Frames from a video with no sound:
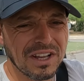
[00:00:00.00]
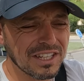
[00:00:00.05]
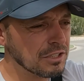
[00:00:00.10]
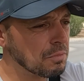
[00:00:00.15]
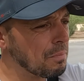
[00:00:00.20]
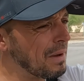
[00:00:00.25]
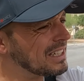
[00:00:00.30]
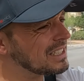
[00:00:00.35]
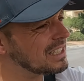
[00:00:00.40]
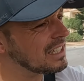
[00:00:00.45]

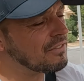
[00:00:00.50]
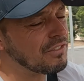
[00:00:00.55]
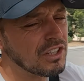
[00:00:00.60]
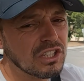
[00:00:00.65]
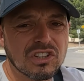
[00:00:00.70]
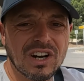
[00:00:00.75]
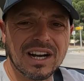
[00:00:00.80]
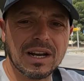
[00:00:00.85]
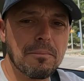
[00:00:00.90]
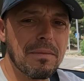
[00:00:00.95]
especially if you're
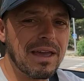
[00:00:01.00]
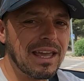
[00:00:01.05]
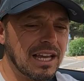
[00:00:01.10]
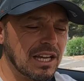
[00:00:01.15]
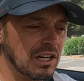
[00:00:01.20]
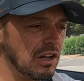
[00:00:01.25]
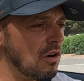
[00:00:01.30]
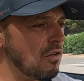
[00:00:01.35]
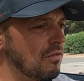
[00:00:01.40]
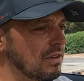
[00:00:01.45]
trying to make
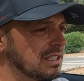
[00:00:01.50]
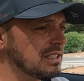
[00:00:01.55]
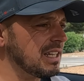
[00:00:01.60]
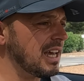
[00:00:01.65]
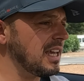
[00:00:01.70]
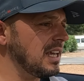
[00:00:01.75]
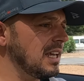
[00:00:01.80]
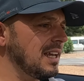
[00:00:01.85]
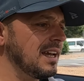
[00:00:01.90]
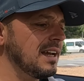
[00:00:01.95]
an
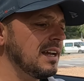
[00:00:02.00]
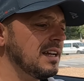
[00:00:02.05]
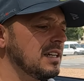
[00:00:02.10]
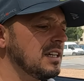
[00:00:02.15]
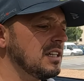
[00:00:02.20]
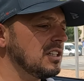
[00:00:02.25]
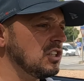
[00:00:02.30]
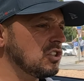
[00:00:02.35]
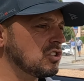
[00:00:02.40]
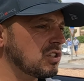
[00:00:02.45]
overtake,
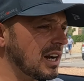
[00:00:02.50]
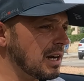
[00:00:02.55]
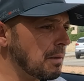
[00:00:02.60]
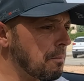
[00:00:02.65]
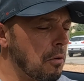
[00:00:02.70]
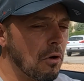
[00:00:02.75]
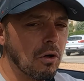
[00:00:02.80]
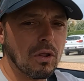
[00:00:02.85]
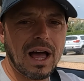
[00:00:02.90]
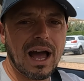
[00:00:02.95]
you're trying to
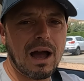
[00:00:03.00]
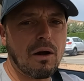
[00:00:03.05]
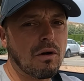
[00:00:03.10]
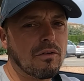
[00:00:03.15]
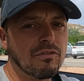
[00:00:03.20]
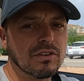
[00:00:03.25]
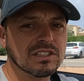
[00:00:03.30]
pull out of a